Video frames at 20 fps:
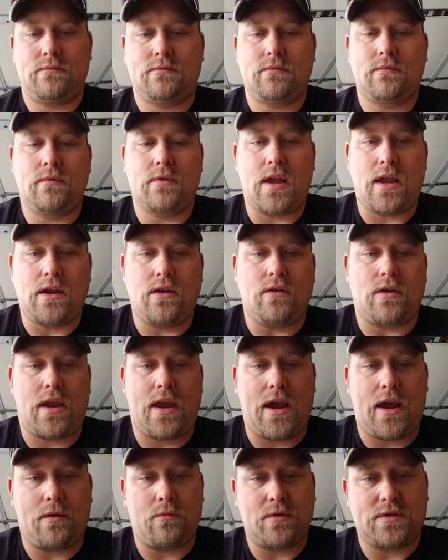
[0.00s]
that you
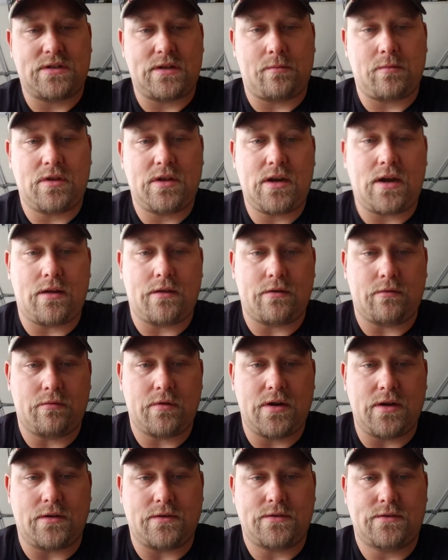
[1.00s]
can with some of the other
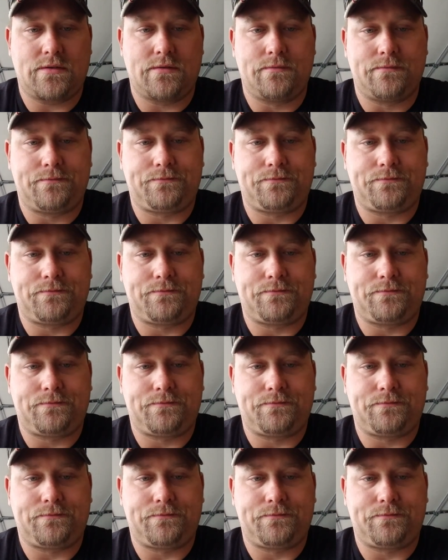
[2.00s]
reels,